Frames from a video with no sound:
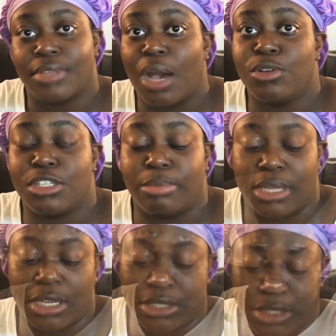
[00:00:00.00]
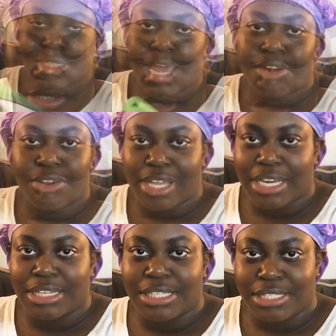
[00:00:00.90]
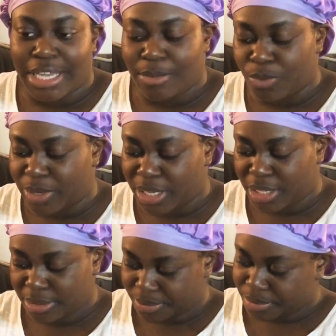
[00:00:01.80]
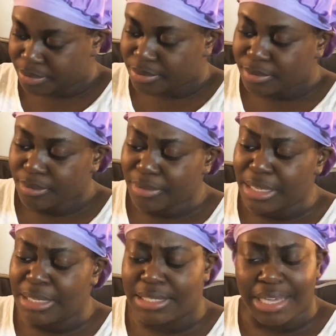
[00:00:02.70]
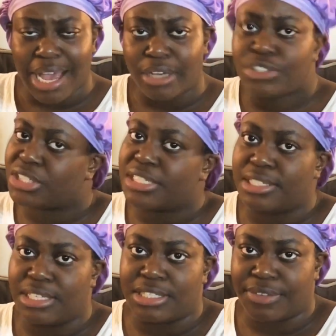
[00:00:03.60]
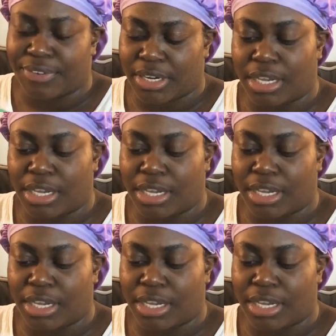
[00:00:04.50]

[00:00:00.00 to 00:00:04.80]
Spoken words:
I was a blonde. I decided on getting the same wig style, just in a different